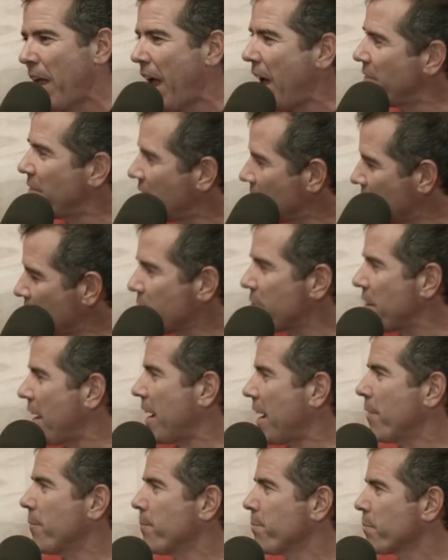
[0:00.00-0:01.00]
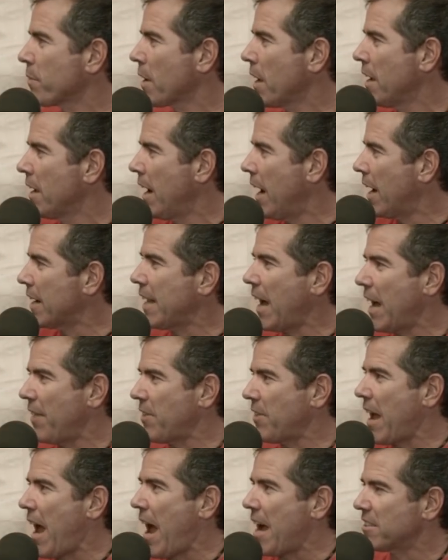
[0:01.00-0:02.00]
And the other thing,
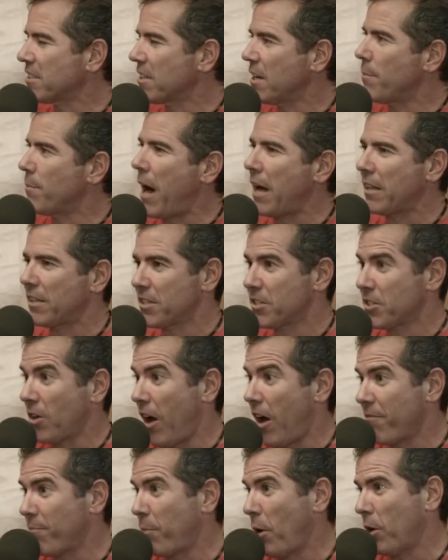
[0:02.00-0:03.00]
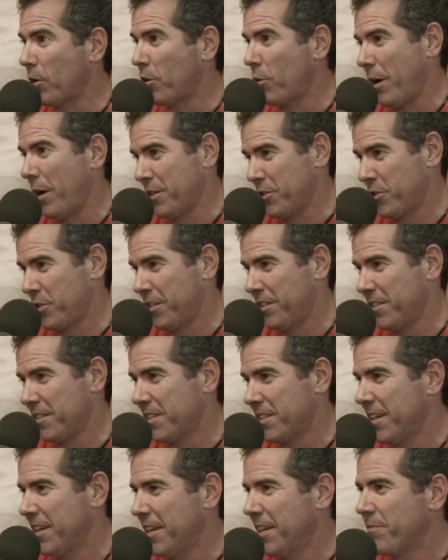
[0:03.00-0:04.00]
again, they ask Kamala softball
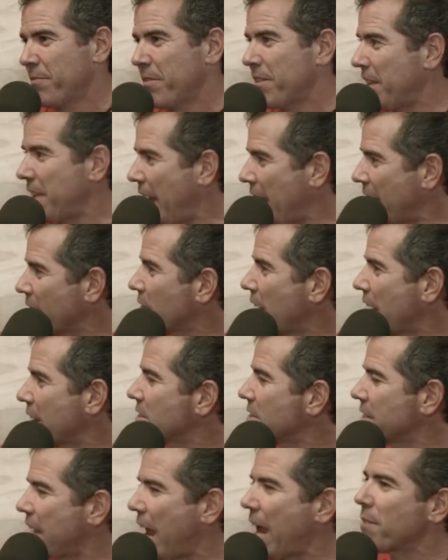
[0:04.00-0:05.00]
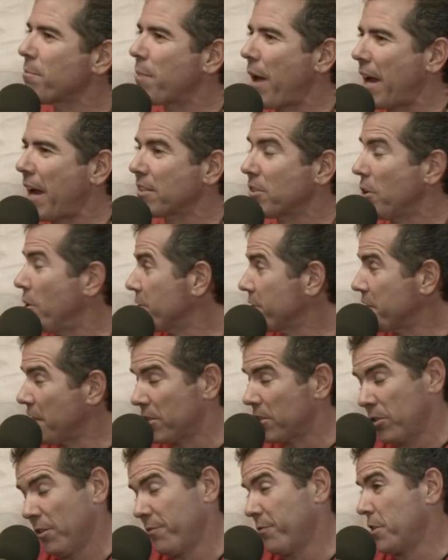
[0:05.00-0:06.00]
questions. They sandbag Tulsi,
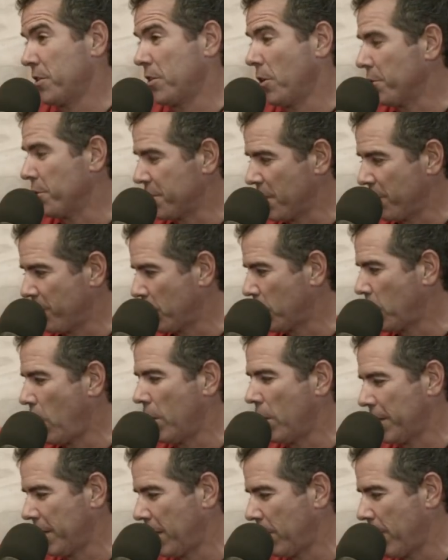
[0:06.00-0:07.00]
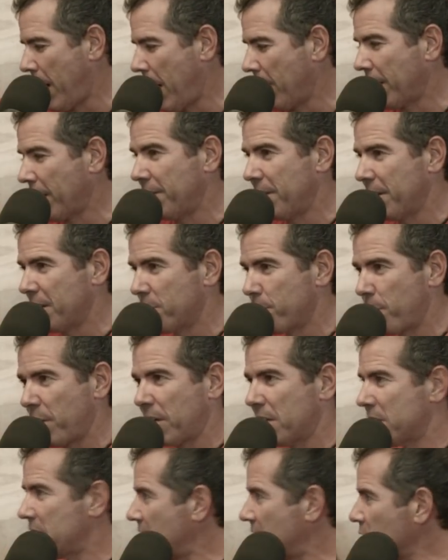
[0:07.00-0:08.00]
and good for Tulsi for calling her out on this,
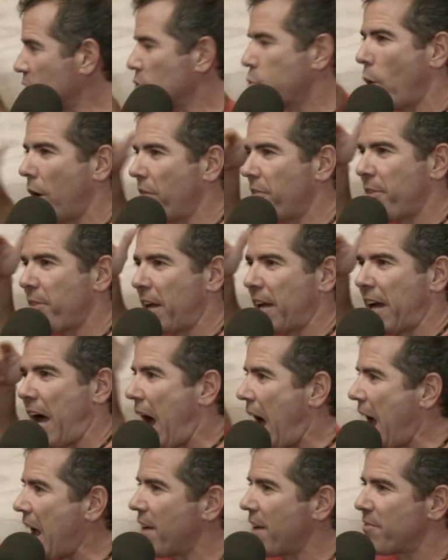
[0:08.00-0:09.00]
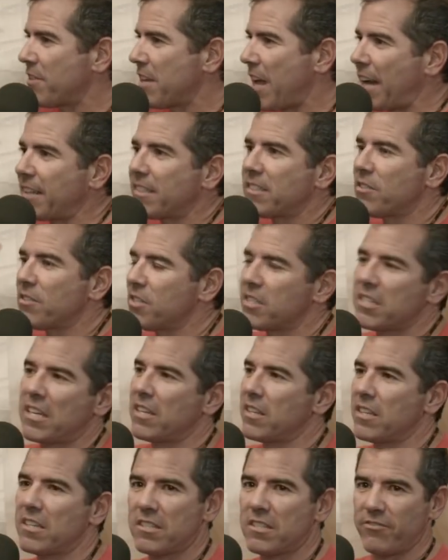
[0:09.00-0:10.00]
because here's one thing I have yet to
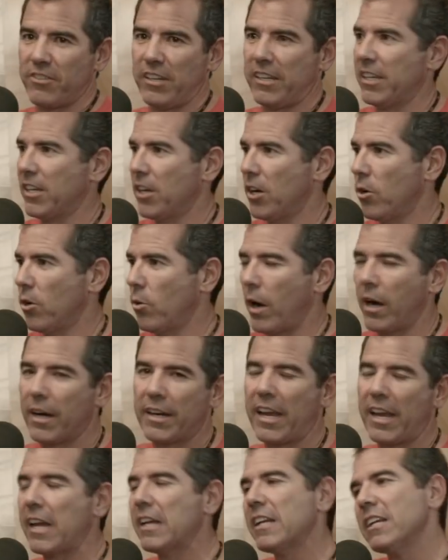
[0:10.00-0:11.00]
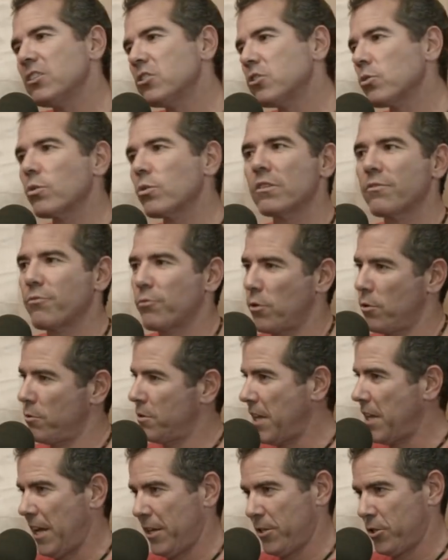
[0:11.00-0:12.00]
see this video on any sort of
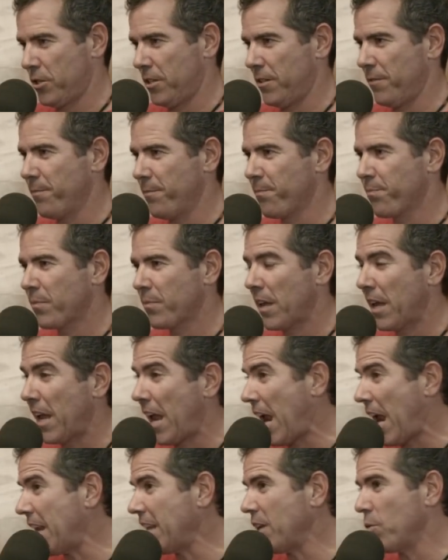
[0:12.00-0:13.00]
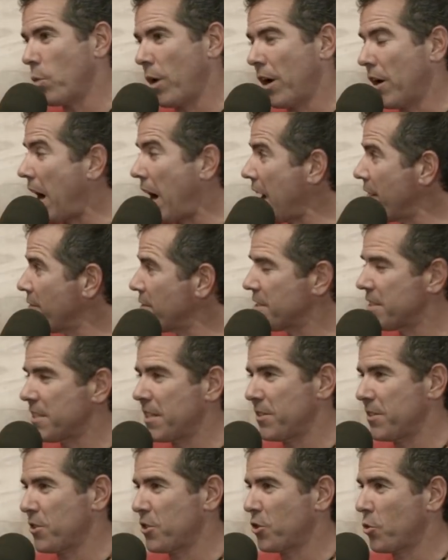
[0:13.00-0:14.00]
rotation anywhere. I haven't
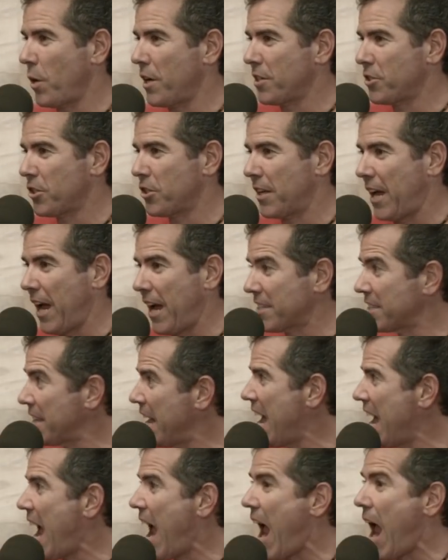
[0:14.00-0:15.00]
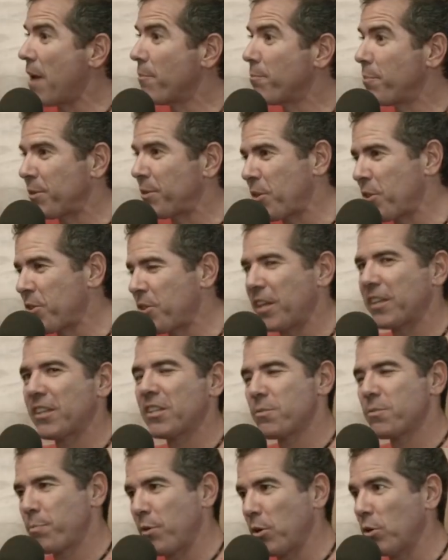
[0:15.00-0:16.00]
seen this question asked. But the thing
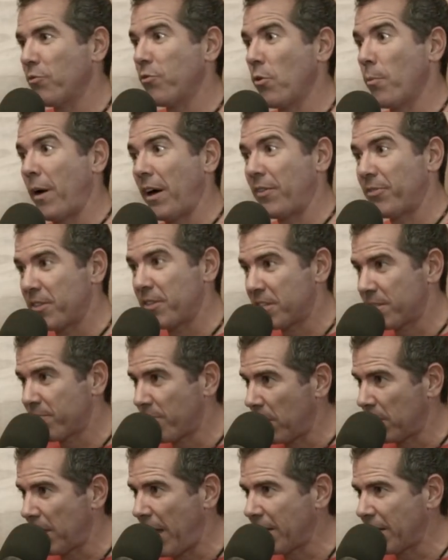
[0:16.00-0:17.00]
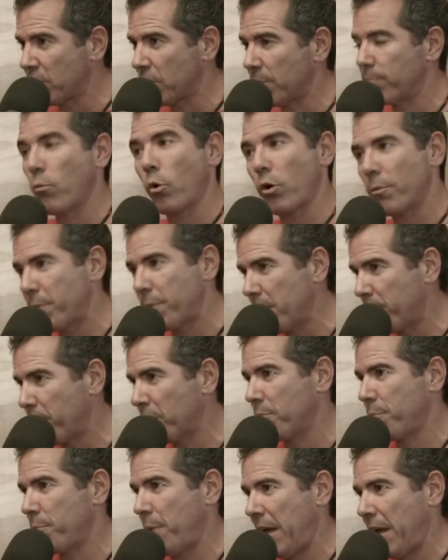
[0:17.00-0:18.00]
that's beautiful about this election, more
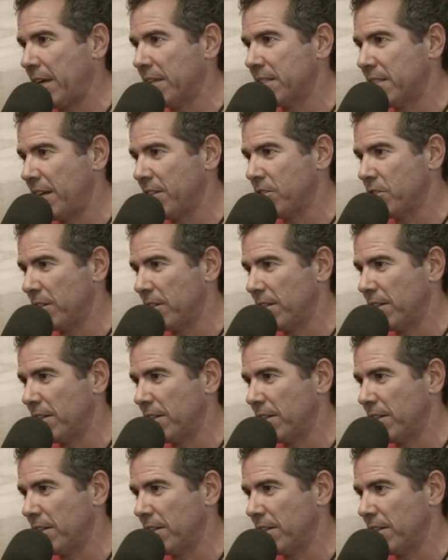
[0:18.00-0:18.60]
people are paying attention.